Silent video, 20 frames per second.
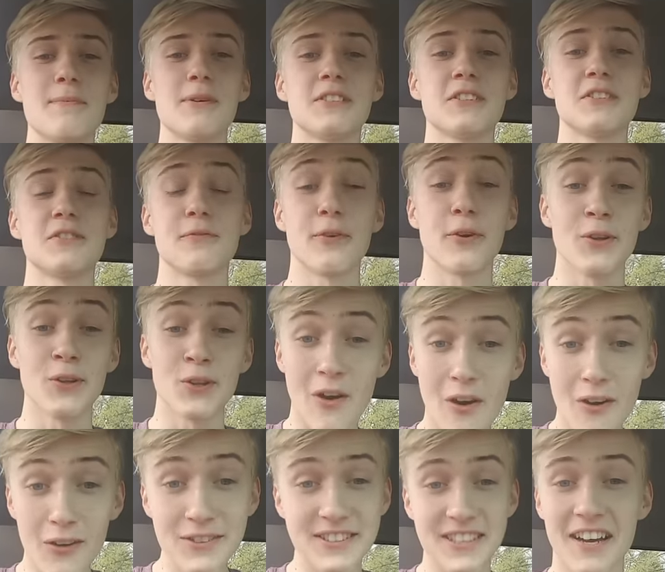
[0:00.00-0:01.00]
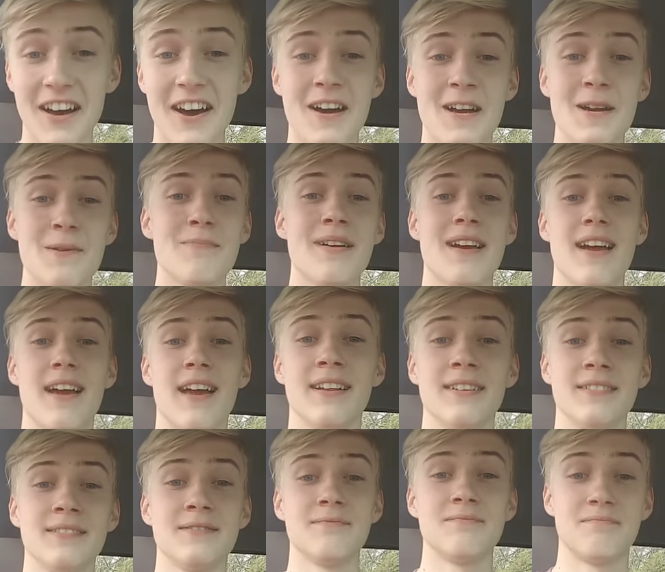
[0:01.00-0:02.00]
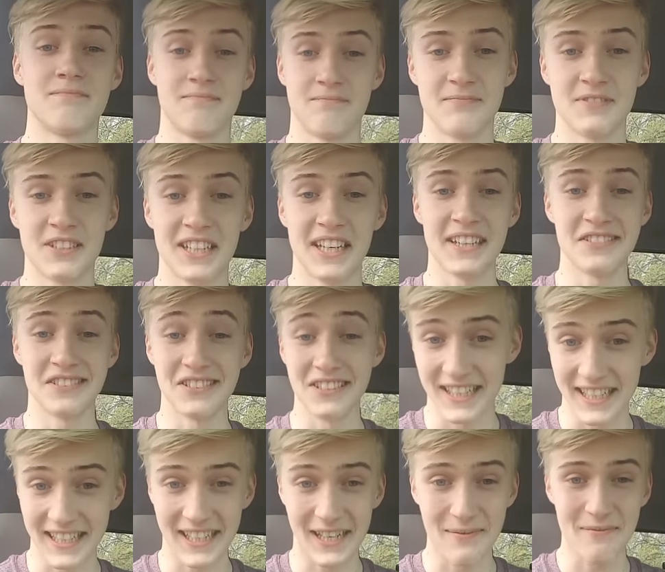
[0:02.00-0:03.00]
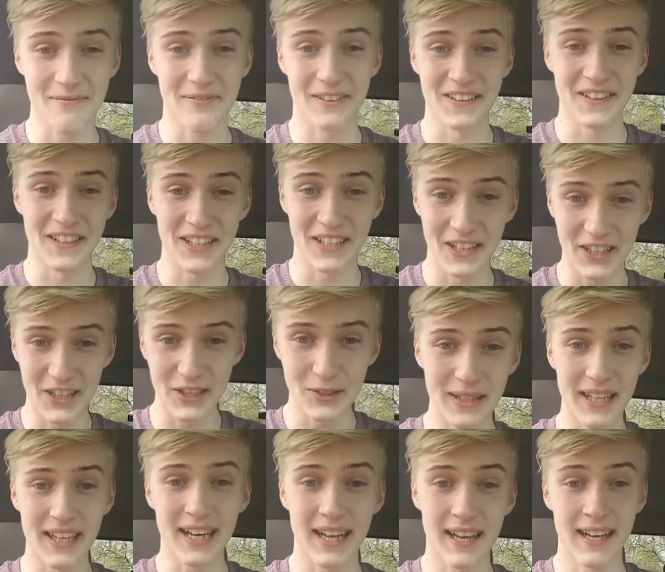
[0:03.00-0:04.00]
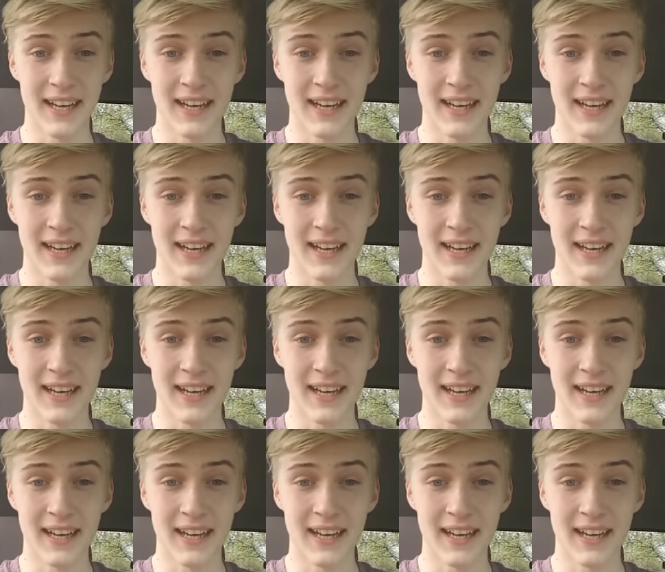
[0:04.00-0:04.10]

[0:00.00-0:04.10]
about this for a long time, and today's the day I'm finally gonna do it.